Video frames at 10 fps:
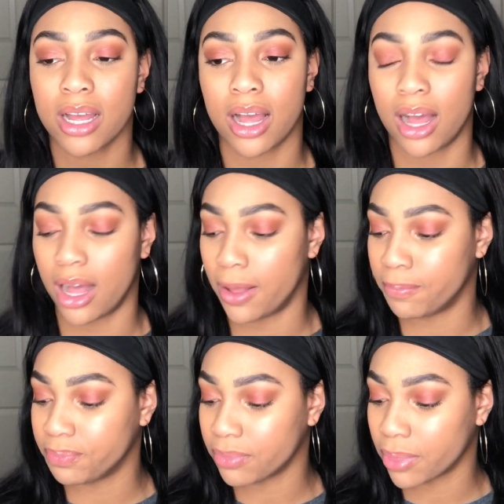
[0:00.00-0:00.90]

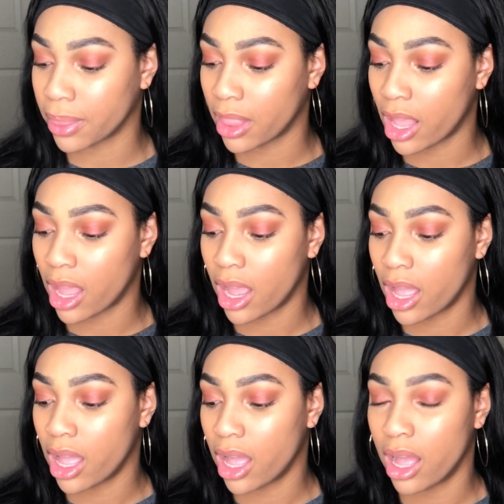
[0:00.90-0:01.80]

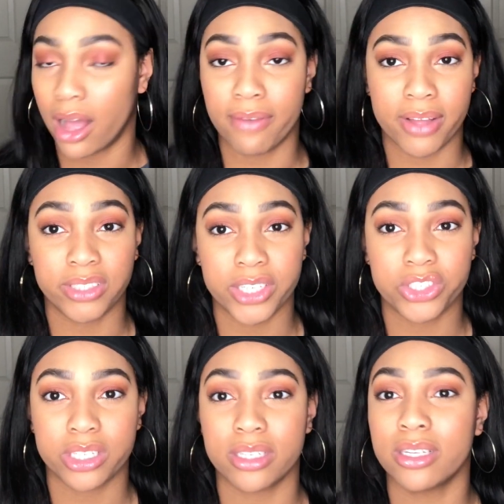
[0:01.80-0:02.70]
of
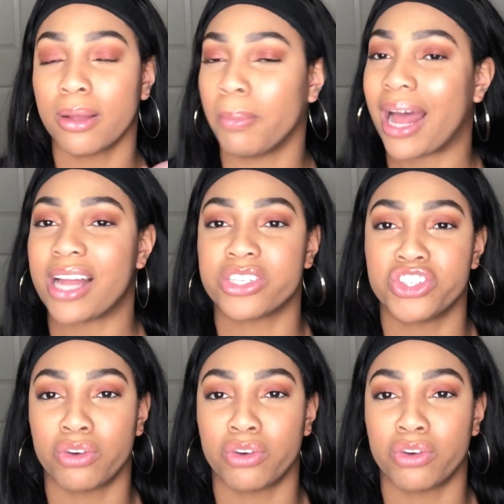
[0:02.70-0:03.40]
foundation. But I just don't